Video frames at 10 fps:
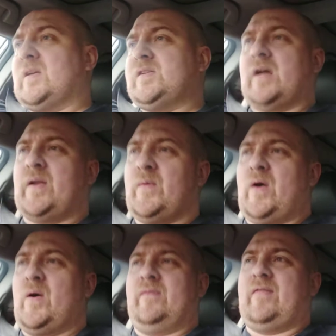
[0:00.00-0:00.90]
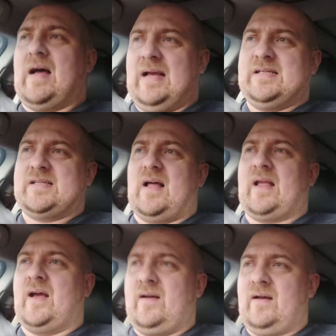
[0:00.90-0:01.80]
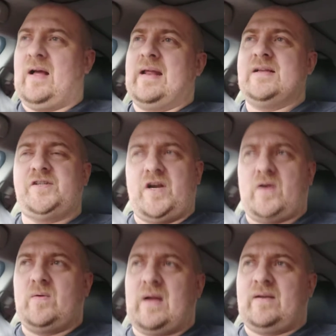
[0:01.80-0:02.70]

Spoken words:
So I don't know if that is like an in-joke.